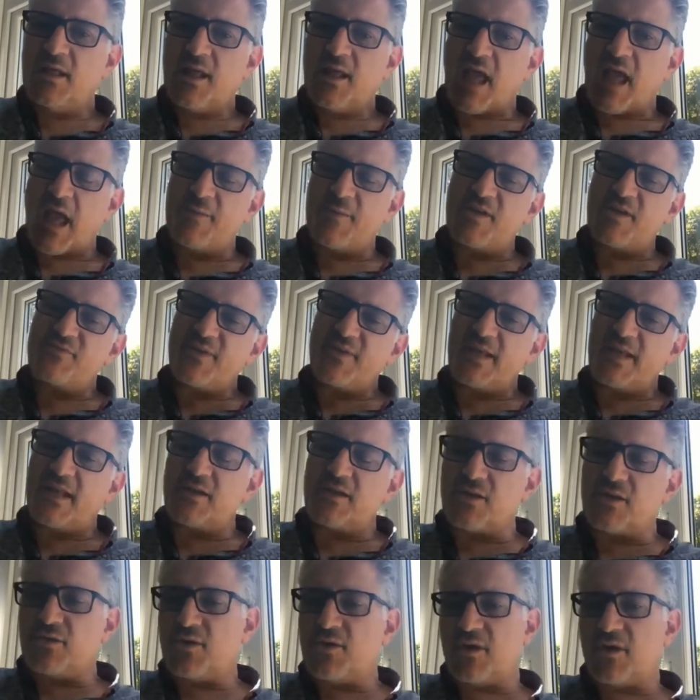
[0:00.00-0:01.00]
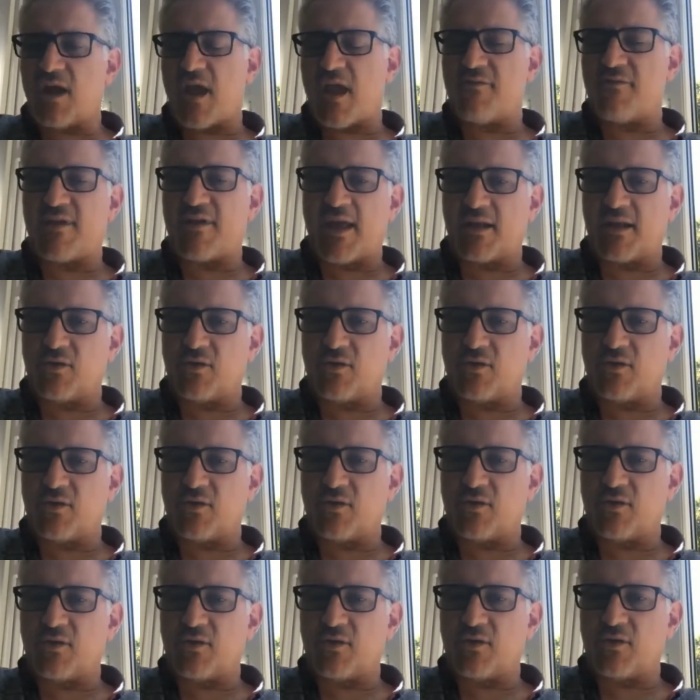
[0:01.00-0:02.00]
I mean, Fernando, you and I have had
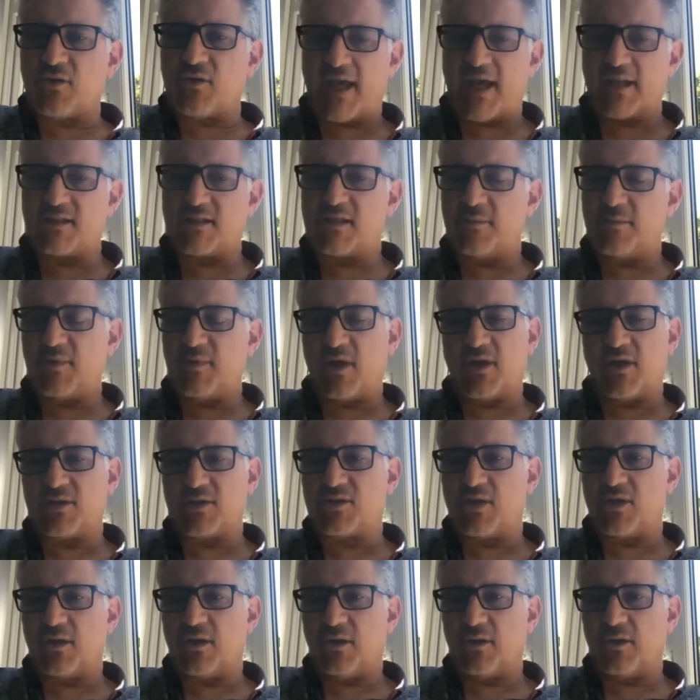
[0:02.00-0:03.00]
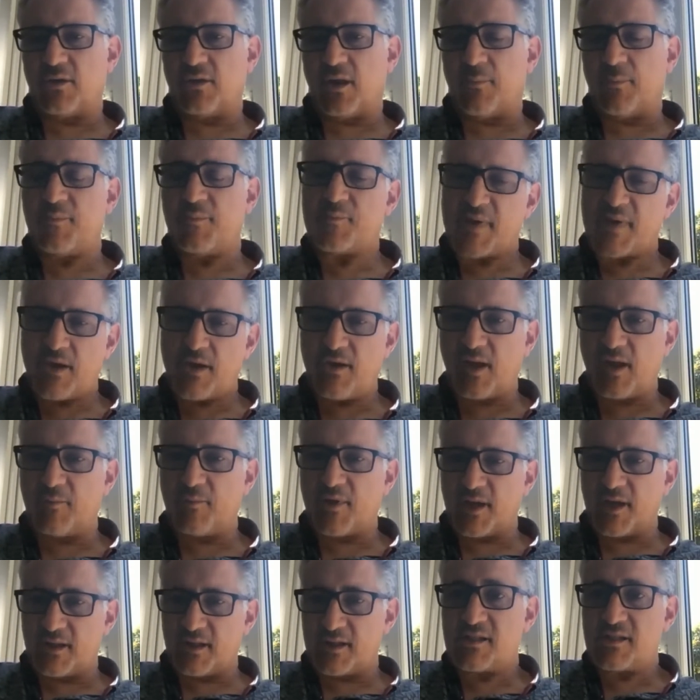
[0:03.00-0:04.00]
offline chats. Let me ask you, bearing in
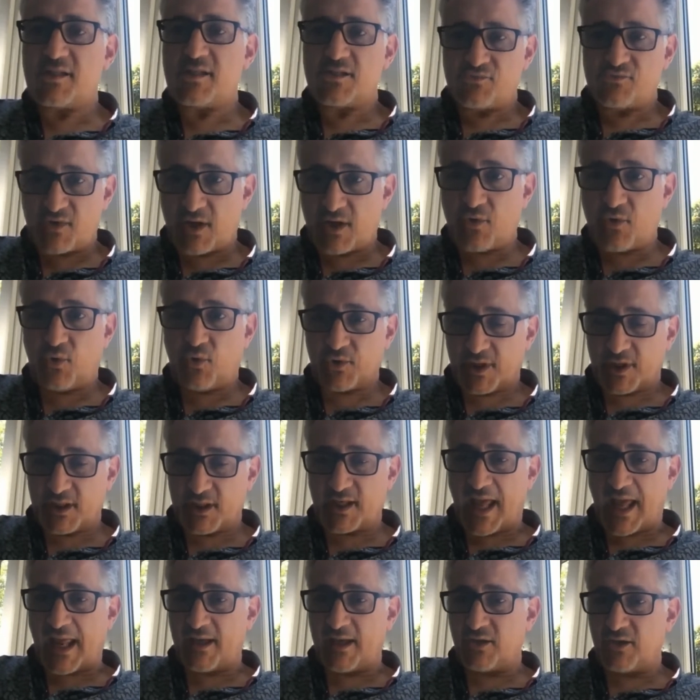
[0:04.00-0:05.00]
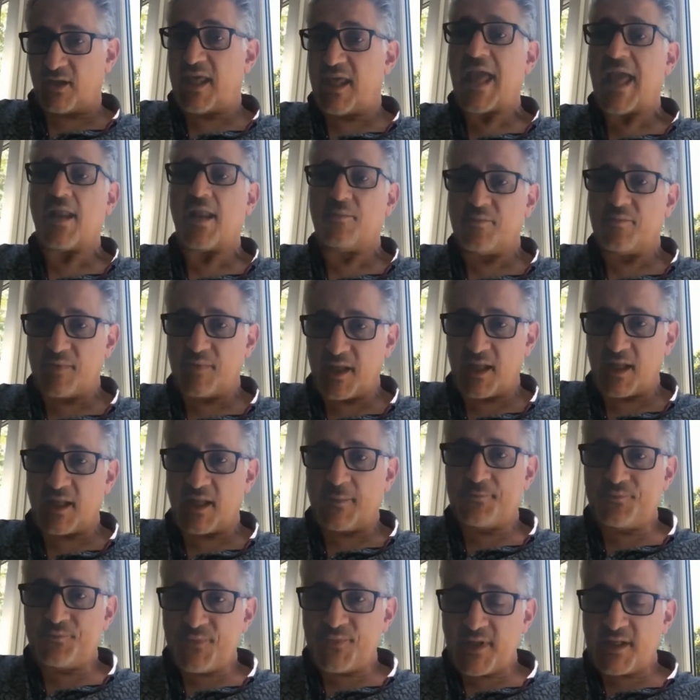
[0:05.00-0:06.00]
mind this is recorded and can be
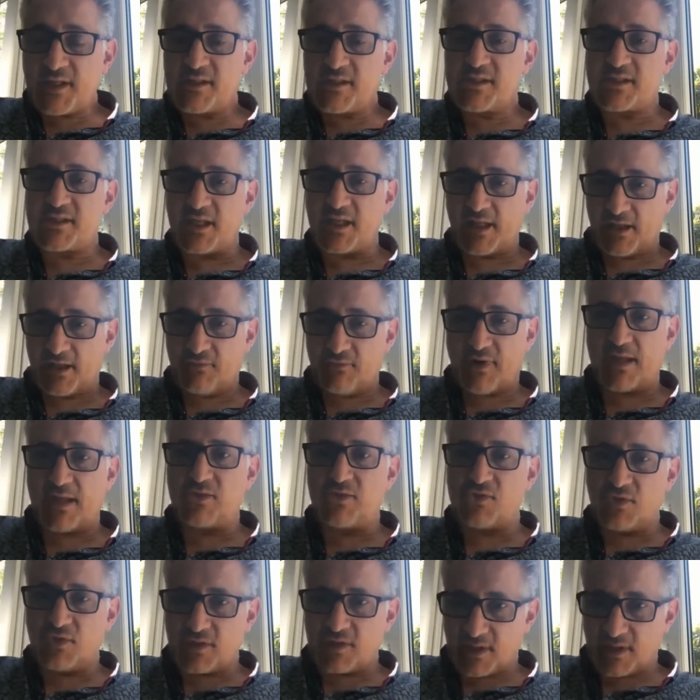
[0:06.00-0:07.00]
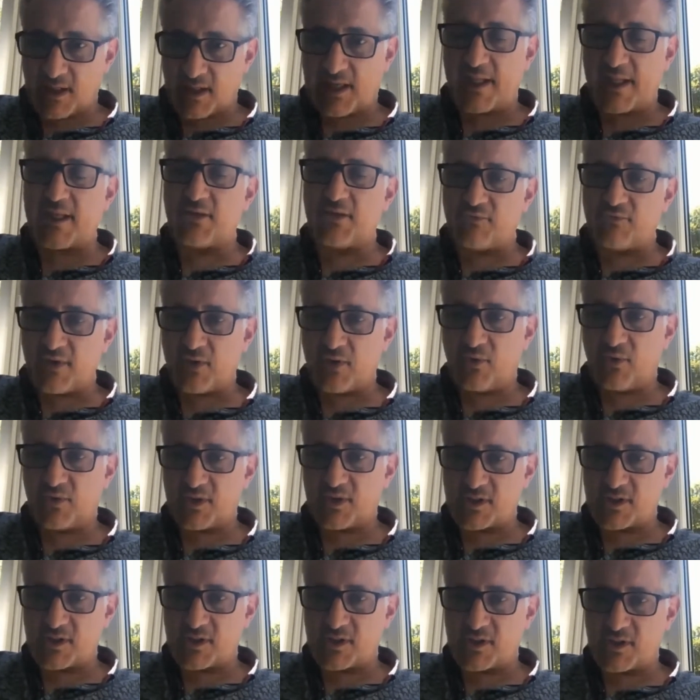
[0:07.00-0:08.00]
seen, right? You can click and record
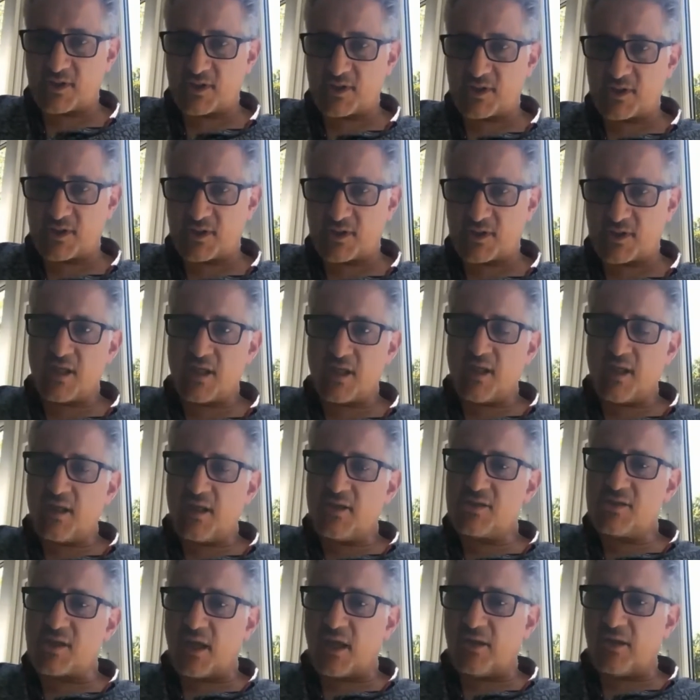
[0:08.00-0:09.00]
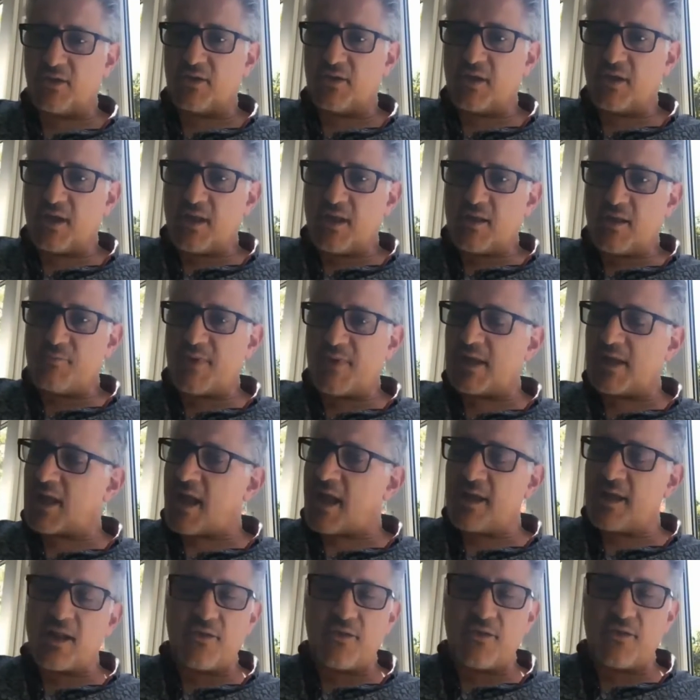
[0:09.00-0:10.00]
this afterwards. So, but I
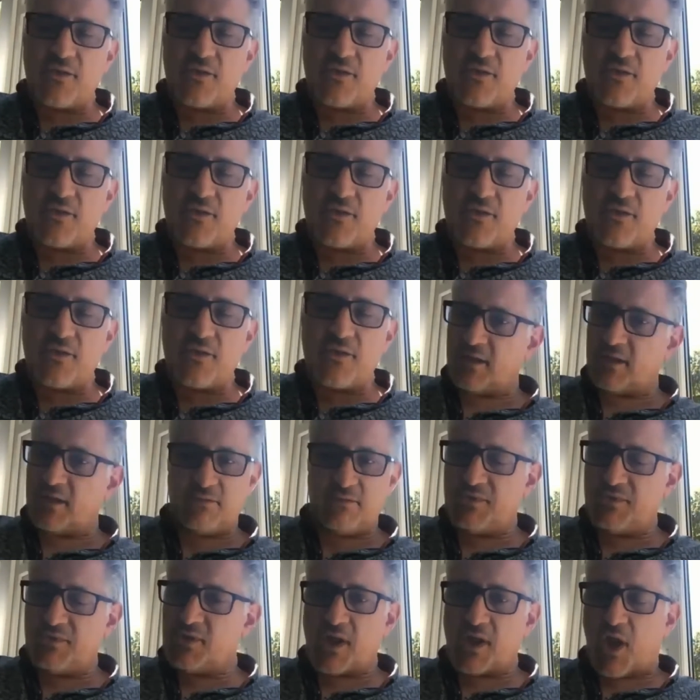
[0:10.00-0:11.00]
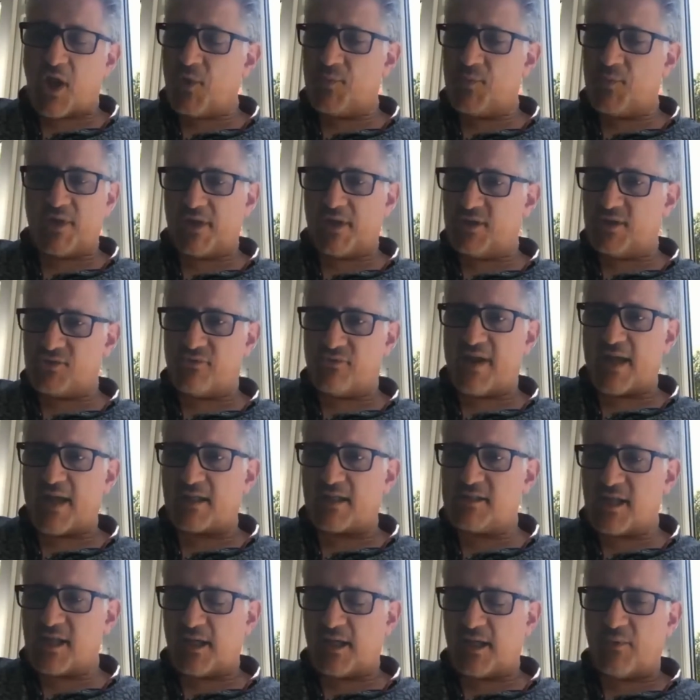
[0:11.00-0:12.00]
know that you're very open and
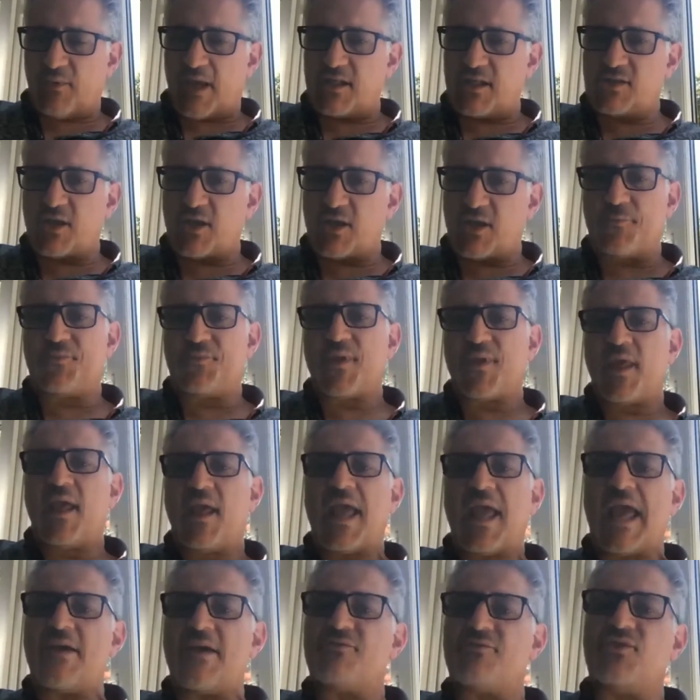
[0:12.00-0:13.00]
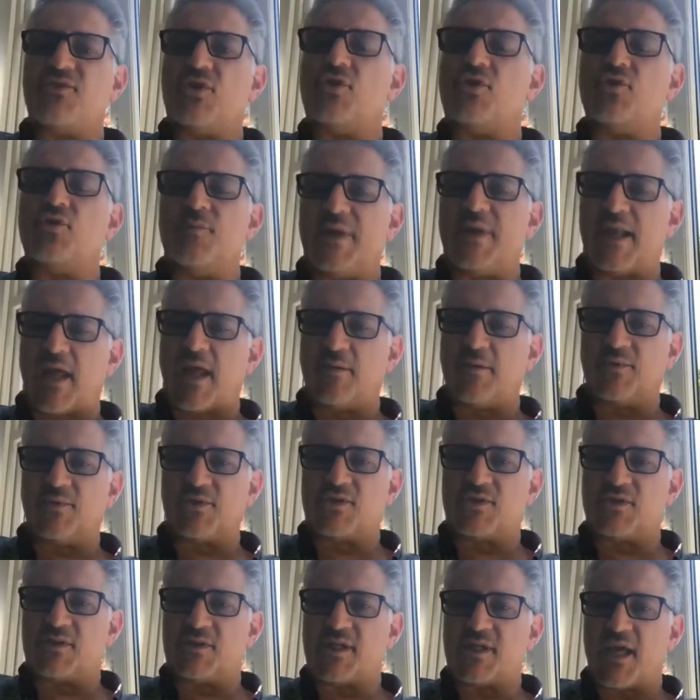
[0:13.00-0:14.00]
direct anyway. So have you been able
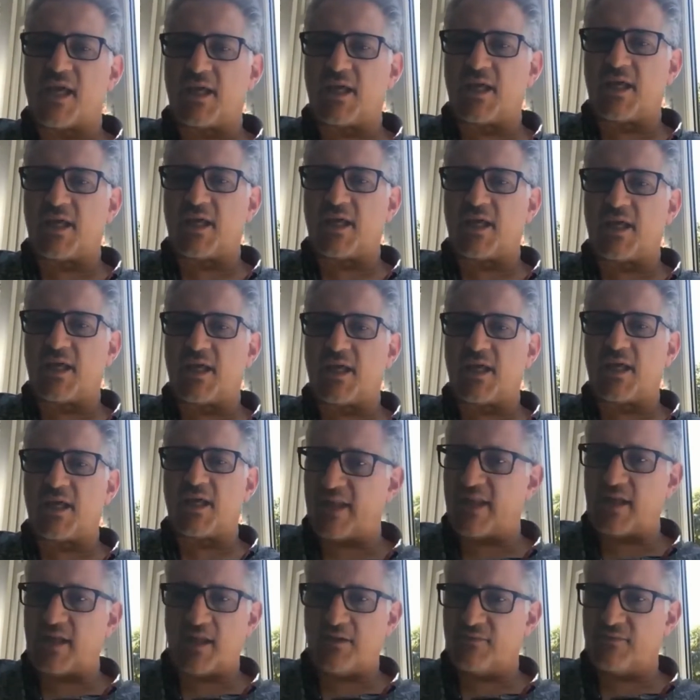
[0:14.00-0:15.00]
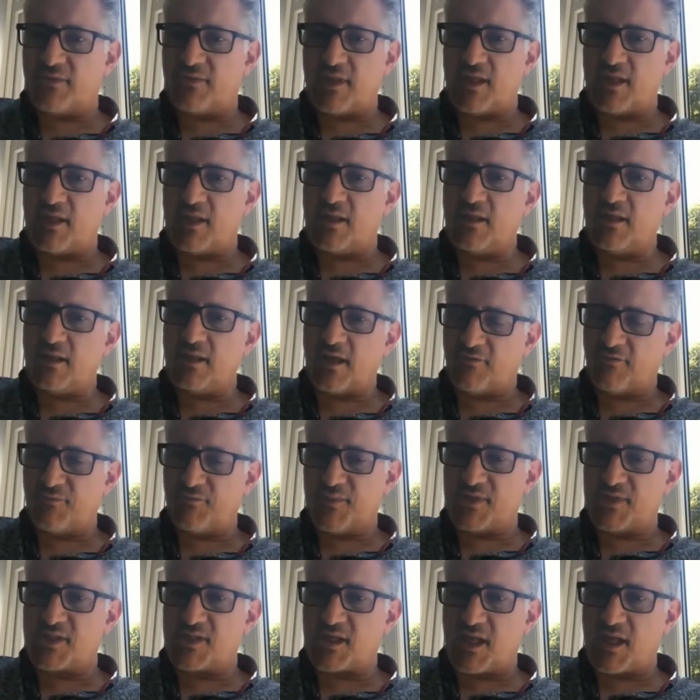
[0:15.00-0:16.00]
to take advantage of any of the
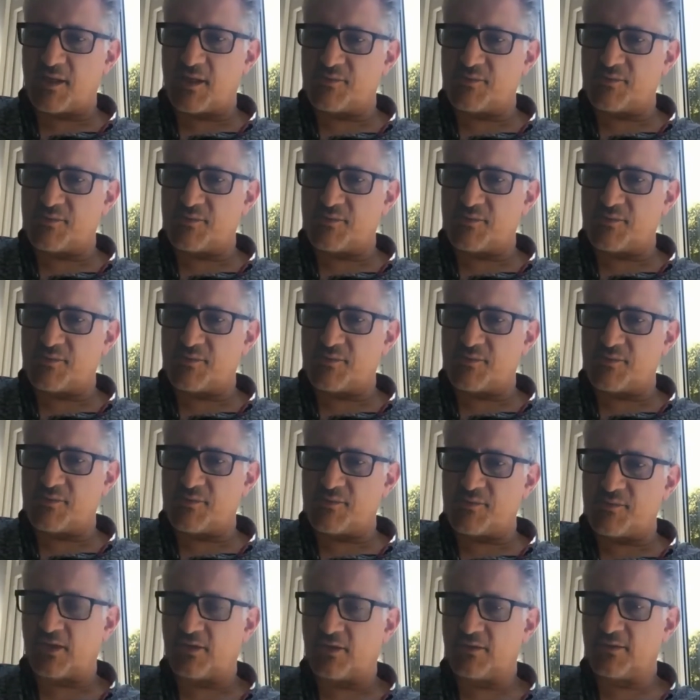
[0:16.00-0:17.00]
government schemes, Fernando?